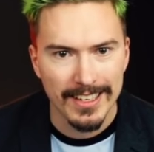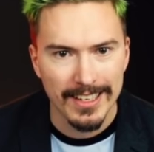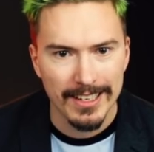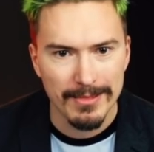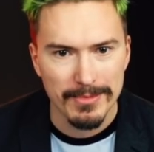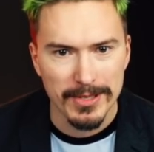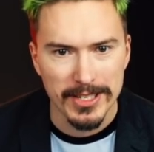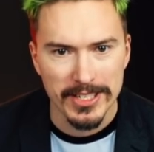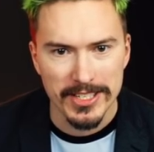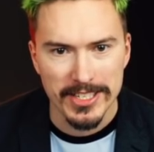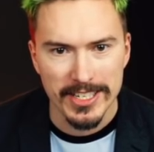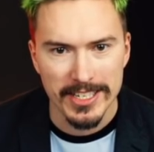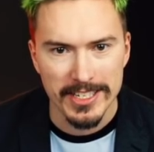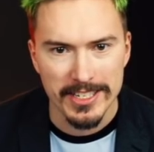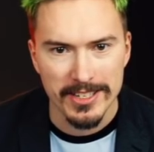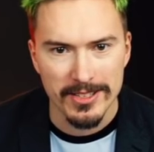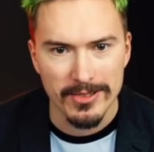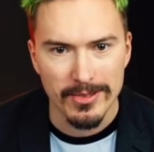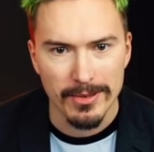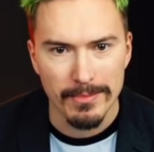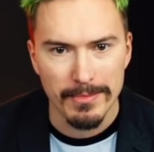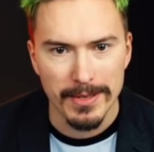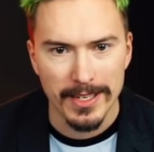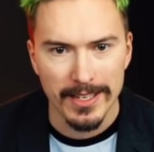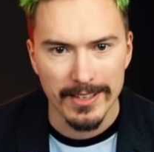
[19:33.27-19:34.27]
I'm gonna change it
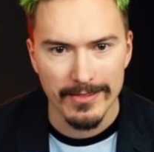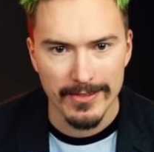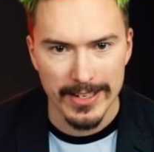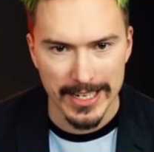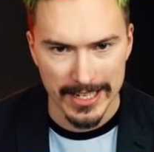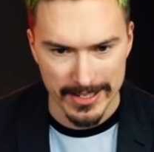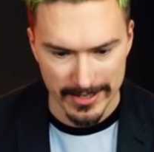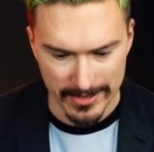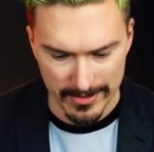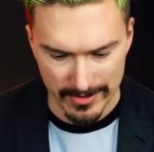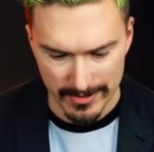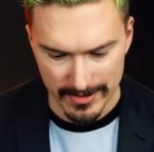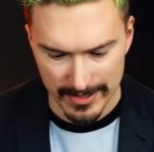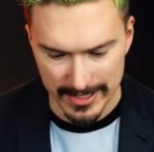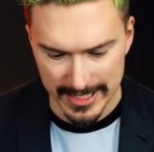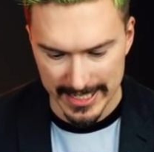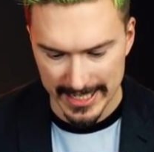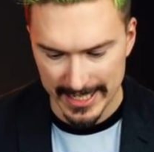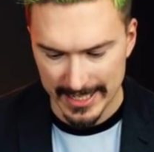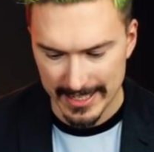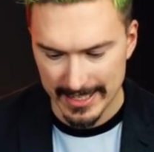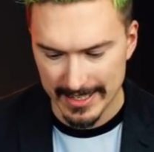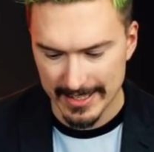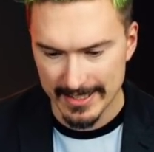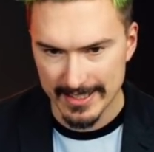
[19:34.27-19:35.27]
to a bigger value,
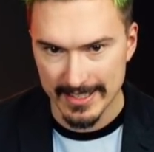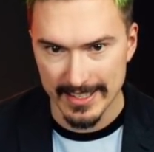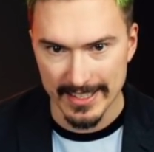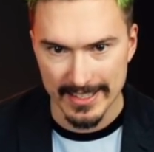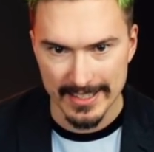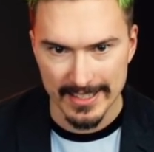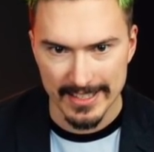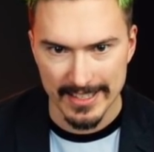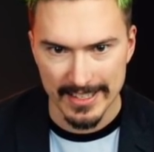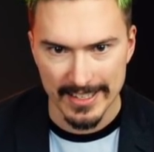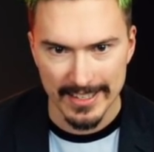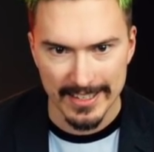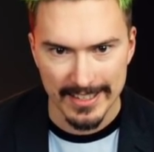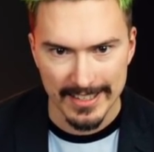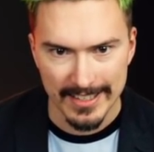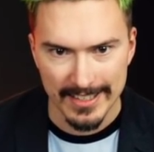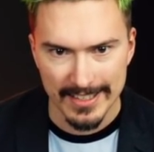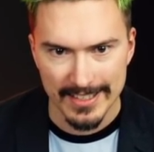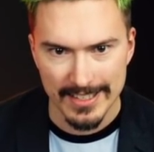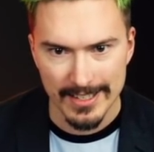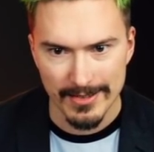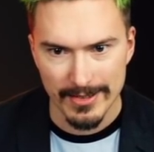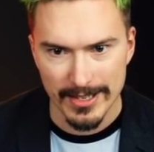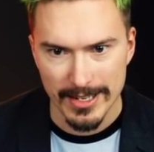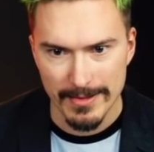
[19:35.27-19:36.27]
like 60.
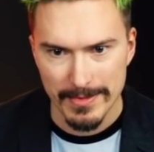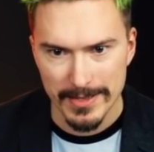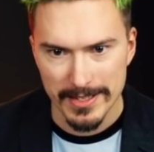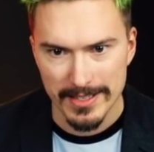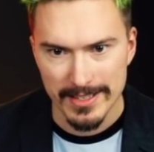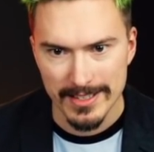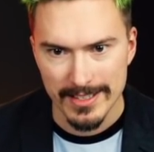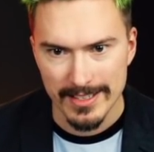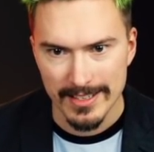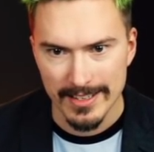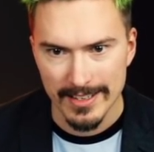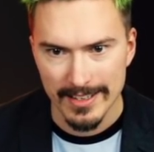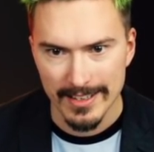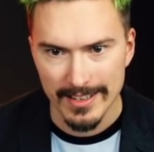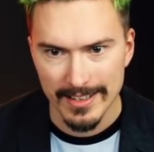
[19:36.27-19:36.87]
See what happens.